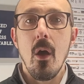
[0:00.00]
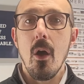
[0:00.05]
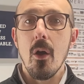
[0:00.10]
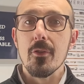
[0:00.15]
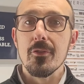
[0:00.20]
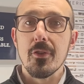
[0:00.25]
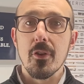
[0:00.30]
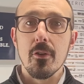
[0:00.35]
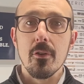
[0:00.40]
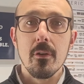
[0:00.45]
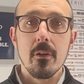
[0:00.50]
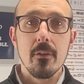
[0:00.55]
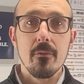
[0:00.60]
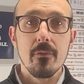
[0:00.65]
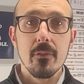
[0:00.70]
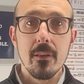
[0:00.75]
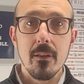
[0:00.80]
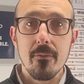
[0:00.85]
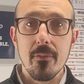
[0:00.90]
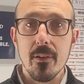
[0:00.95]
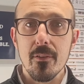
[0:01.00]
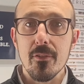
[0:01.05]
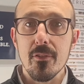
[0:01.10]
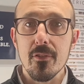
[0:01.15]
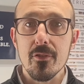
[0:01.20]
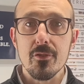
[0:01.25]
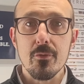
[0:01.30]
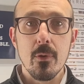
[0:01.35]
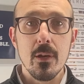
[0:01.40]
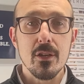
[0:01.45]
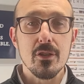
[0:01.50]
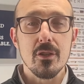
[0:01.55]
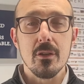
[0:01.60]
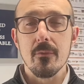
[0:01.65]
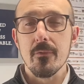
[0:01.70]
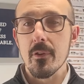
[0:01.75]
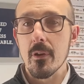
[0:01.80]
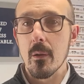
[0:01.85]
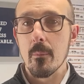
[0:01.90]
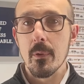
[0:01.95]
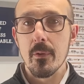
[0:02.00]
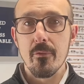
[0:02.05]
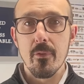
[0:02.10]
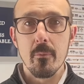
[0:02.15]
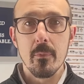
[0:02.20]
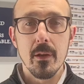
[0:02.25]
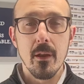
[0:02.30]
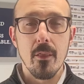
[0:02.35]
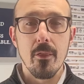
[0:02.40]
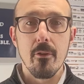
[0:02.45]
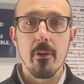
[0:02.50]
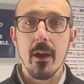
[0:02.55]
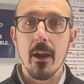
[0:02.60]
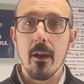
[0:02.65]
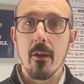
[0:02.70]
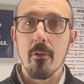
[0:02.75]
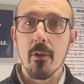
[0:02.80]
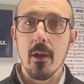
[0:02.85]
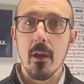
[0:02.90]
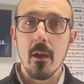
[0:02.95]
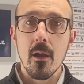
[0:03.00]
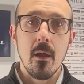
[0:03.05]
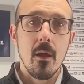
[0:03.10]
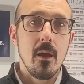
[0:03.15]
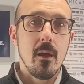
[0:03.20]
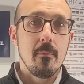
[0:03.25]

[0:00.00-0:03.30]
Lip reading: alternative living situation if you're coming from another area,